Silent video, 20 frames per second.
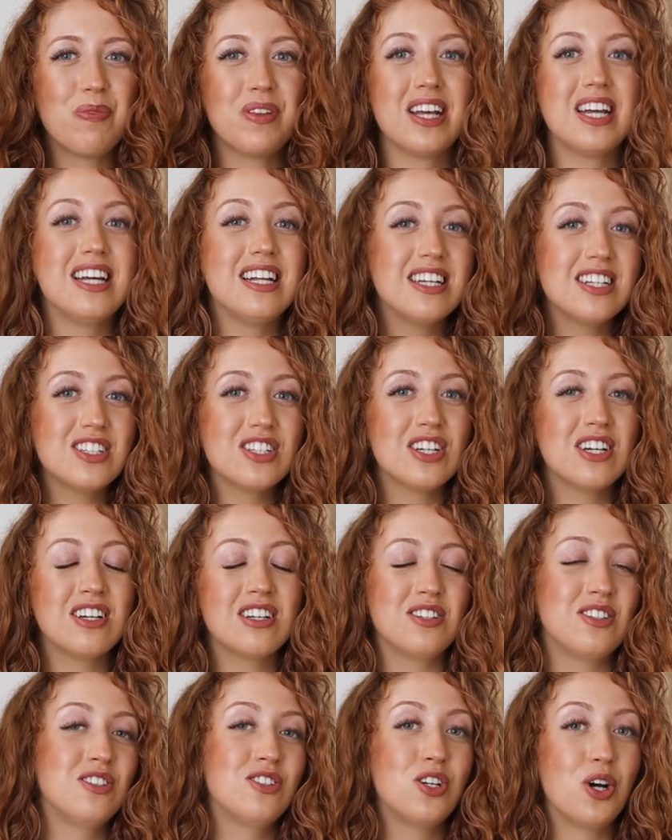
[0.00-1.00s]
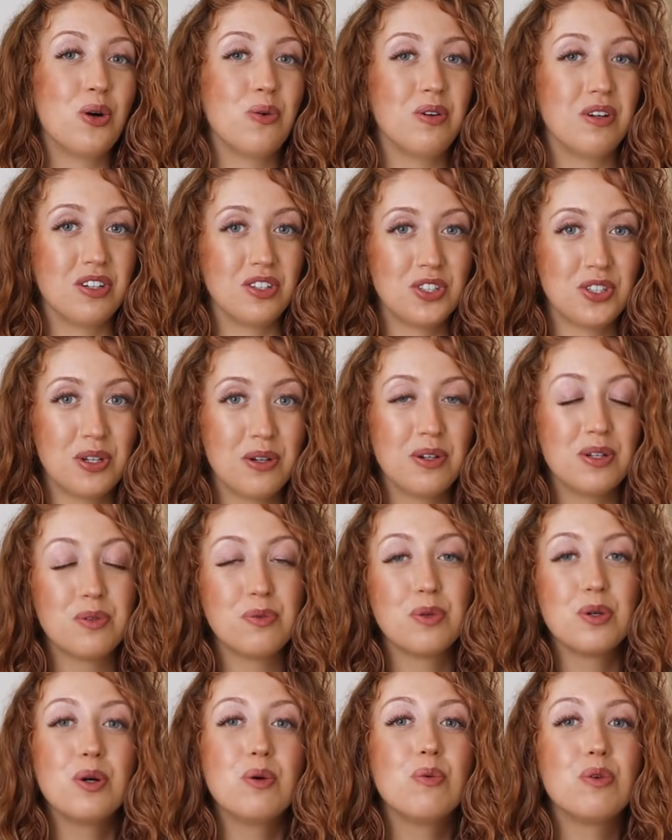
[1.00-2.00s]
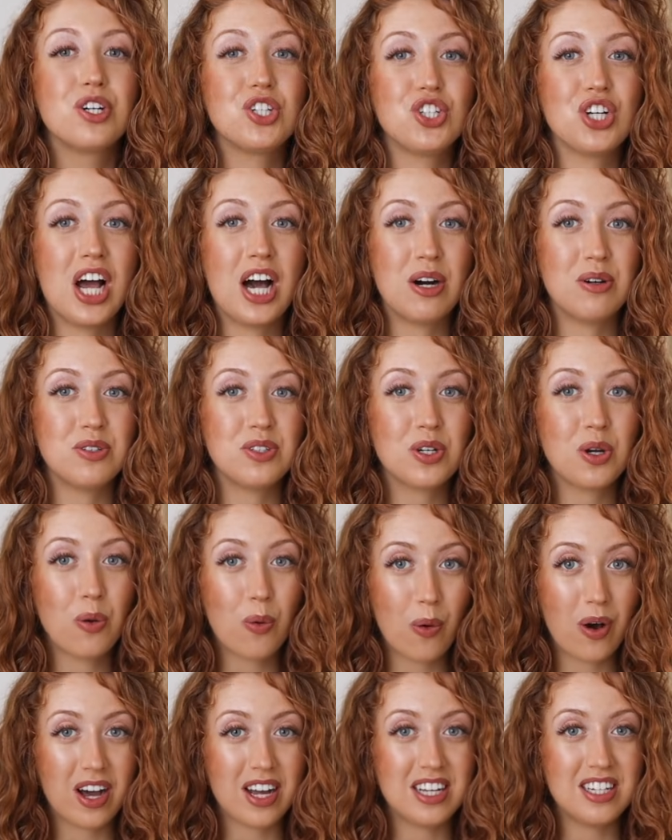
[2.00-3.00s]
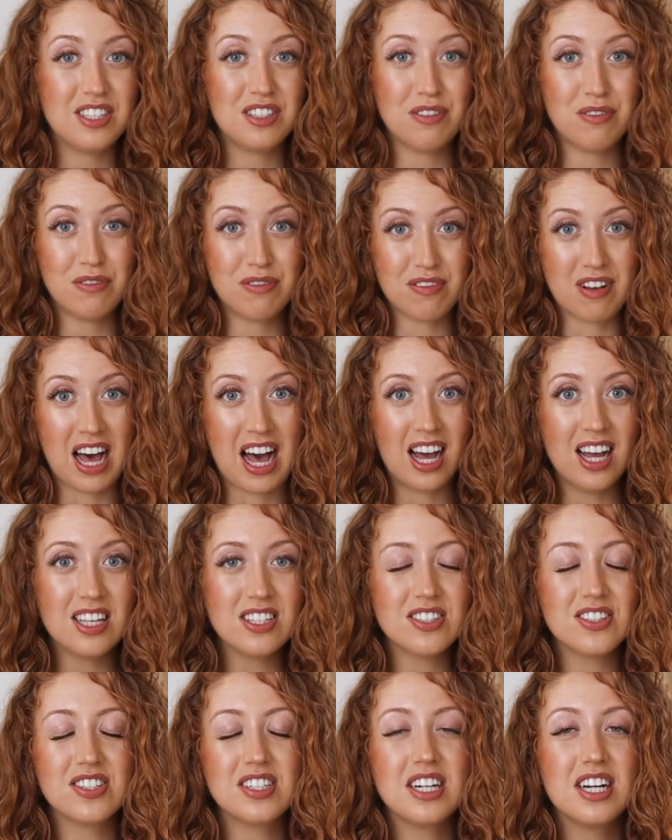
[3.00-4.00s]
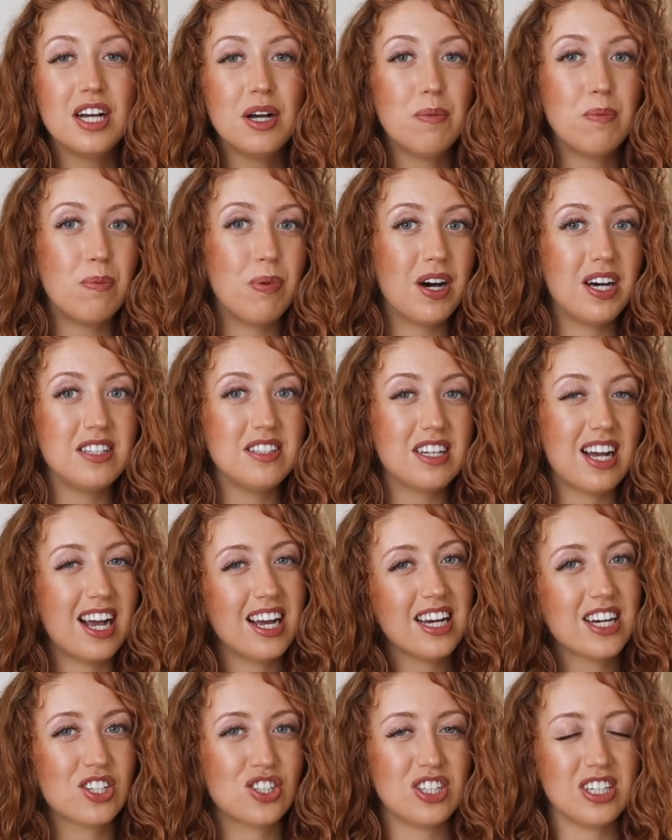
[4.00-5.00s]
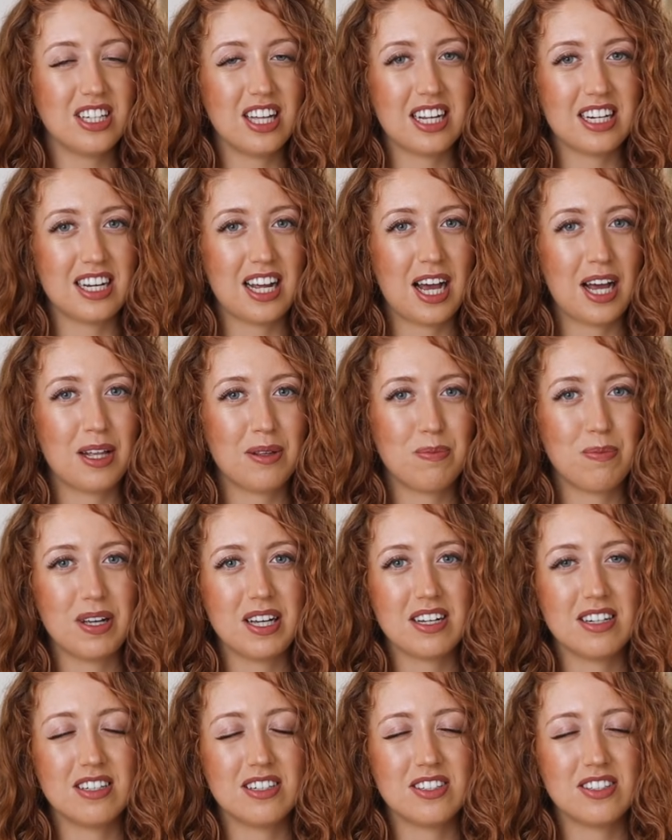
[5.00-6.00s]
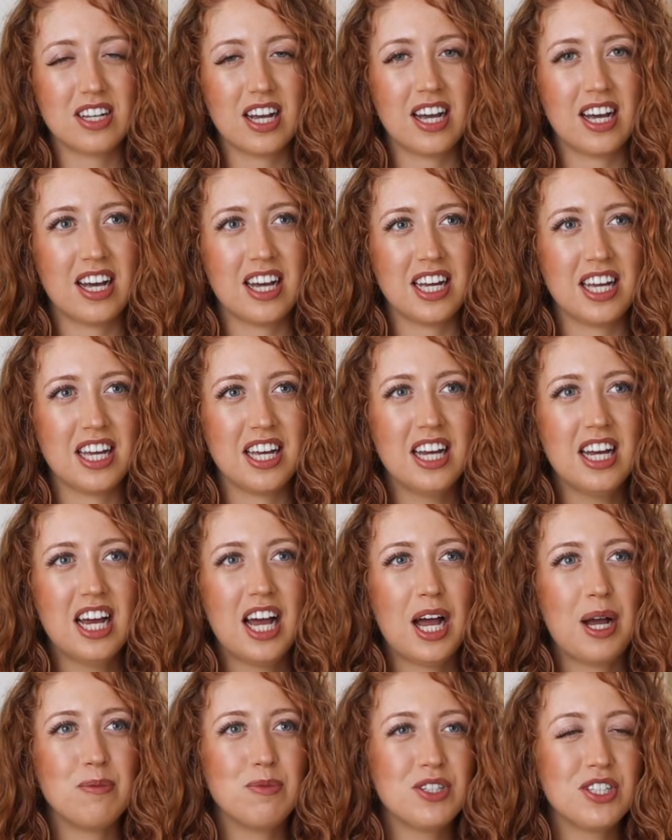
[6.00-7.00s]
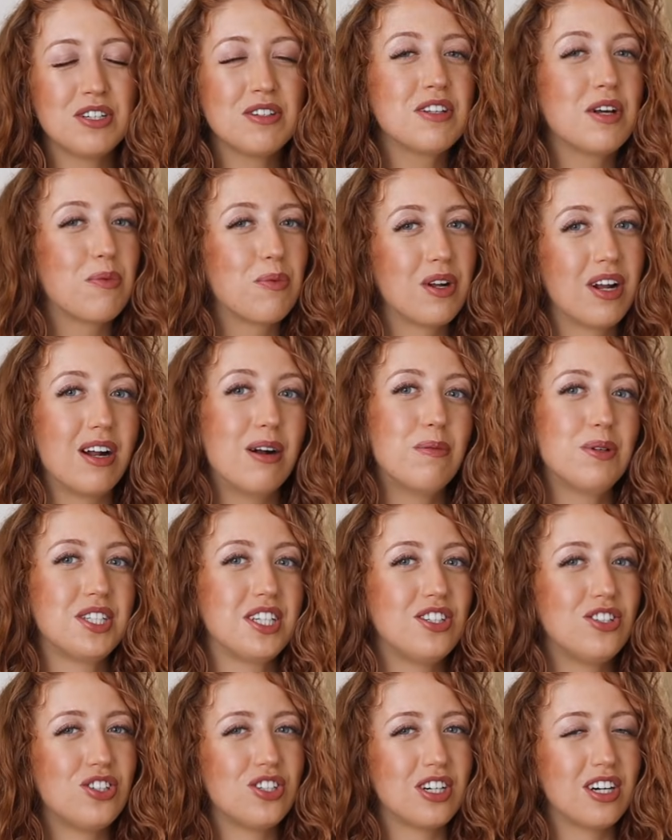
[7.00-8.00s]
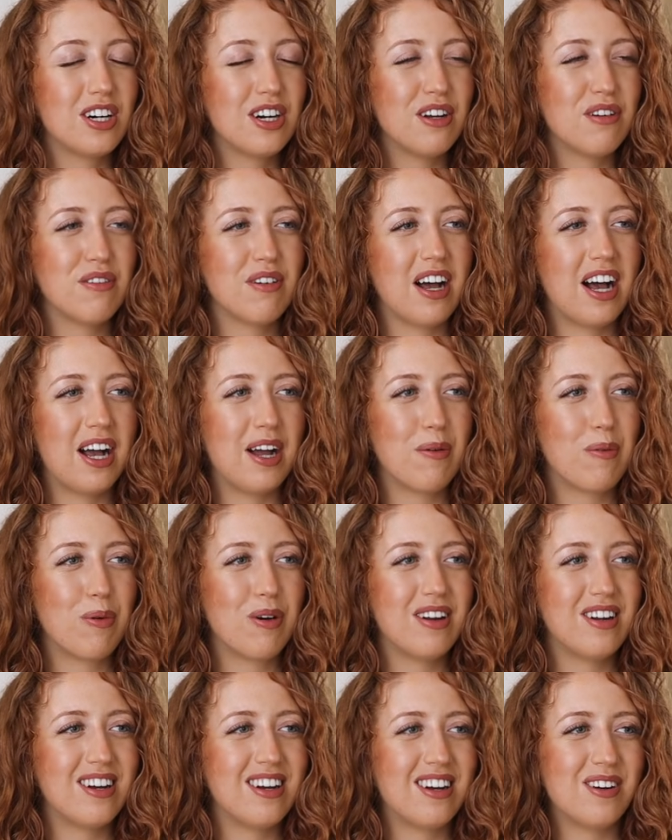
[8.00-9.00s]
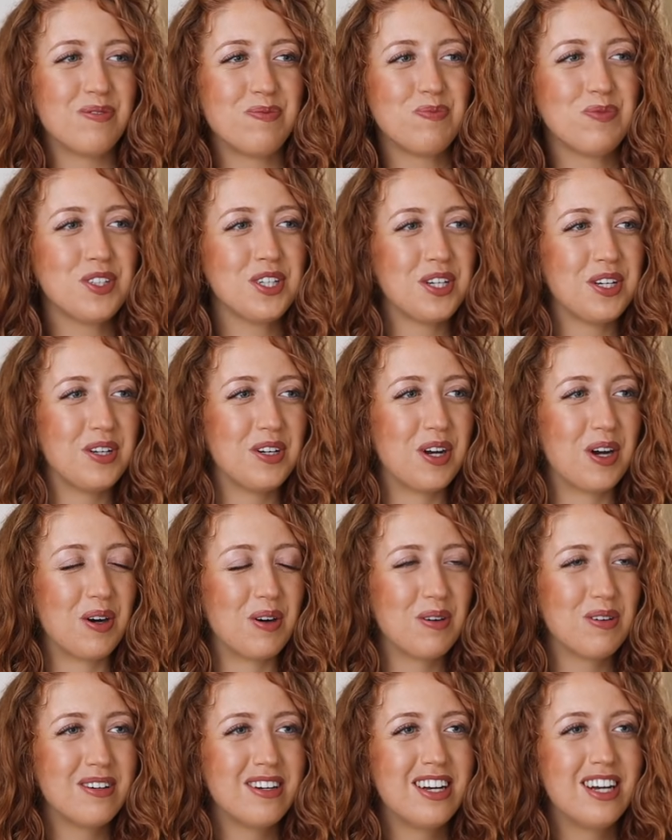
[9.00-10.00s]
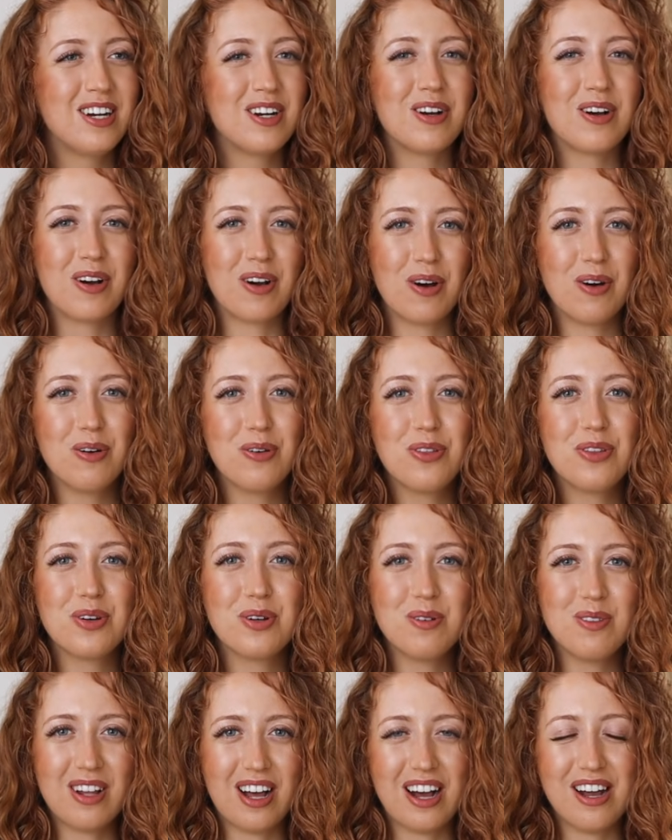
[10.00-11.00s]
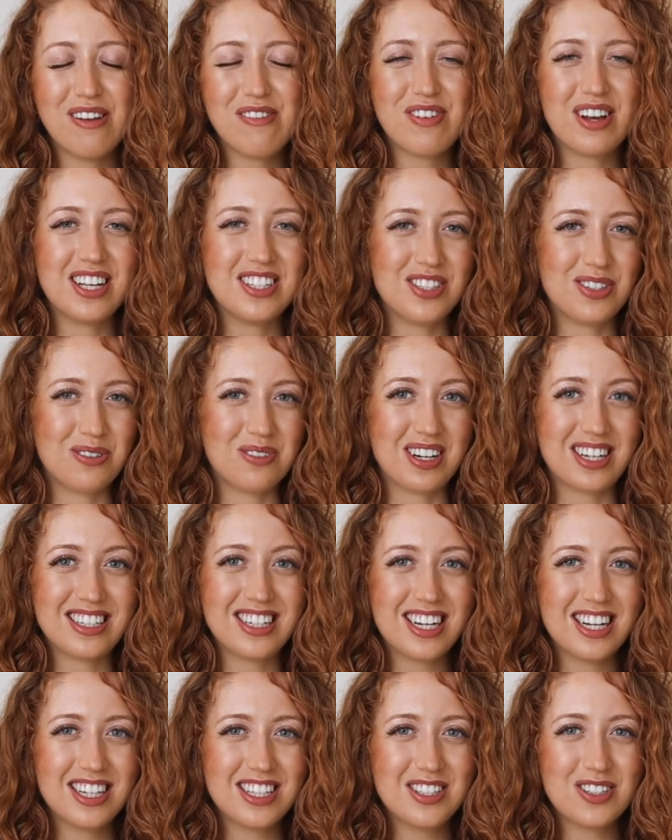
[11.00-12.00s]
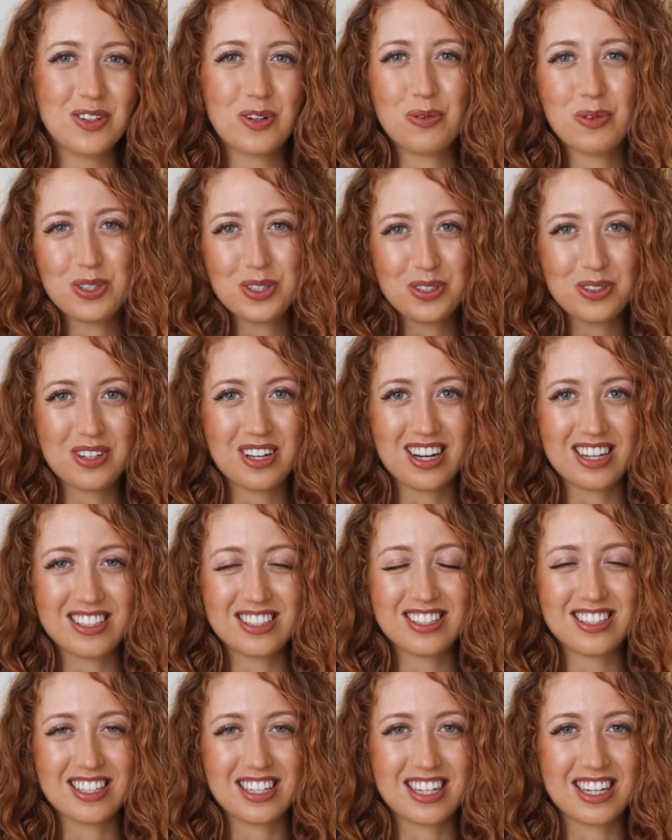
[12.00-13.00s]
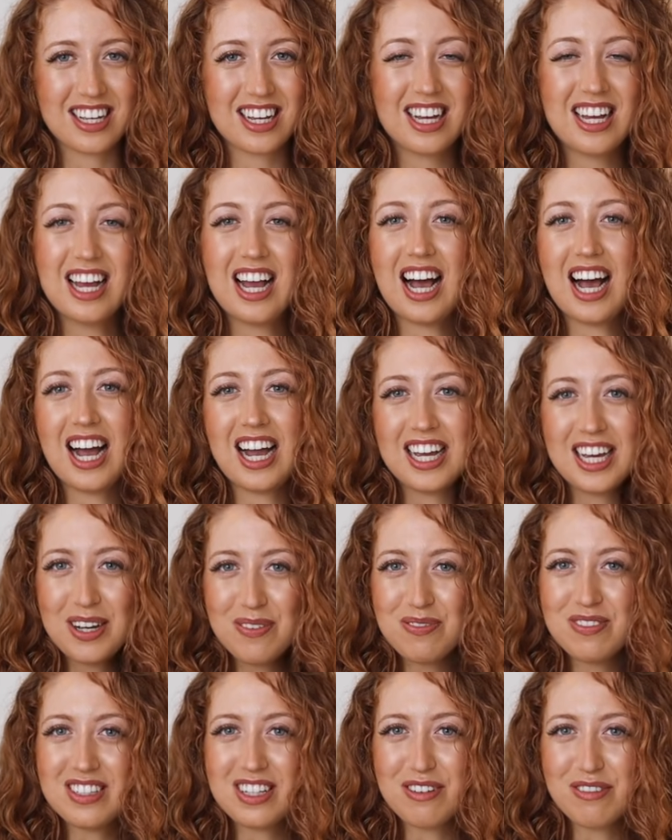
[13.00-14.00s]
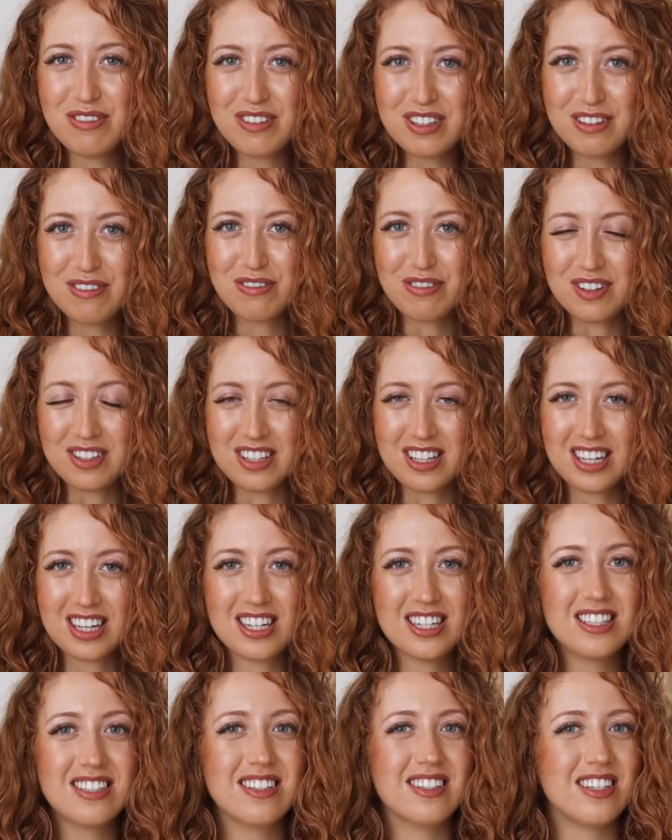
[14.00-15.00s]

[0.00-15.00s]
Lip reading: It is a toner, so it will wash out quite fast, but I actually like that because I am still not 100% sure if I wanna, you know, go through life as a redhead. What do you guys think? I am definitely feeling it.